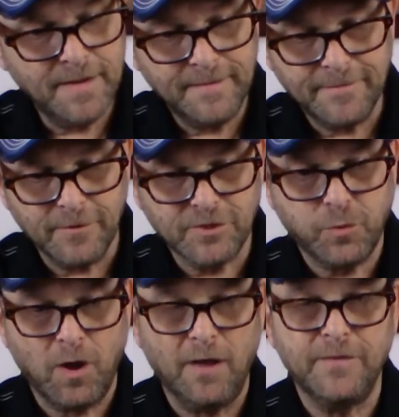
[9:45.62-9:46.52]
For a
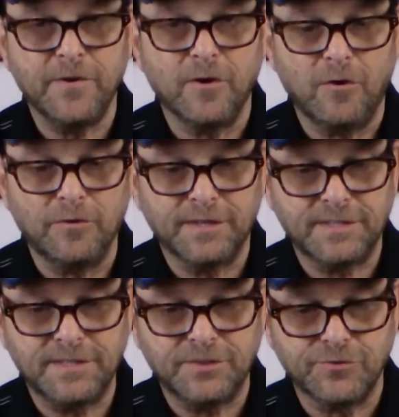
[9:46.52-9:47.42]
12-year-old,
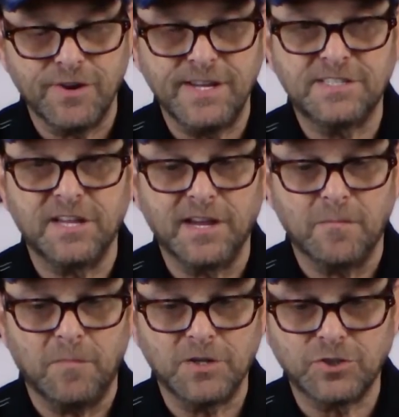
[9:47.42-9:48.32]
it drinks like
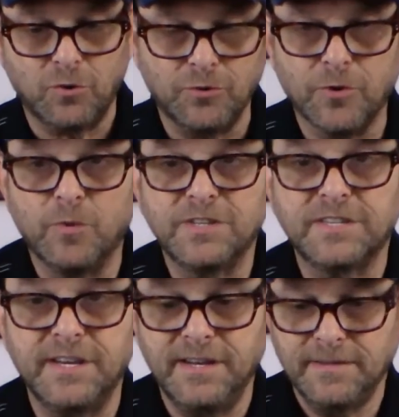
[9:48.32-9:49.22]
a much older
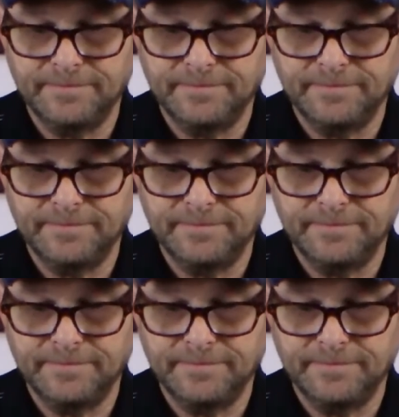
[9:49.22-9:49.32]
whiskey.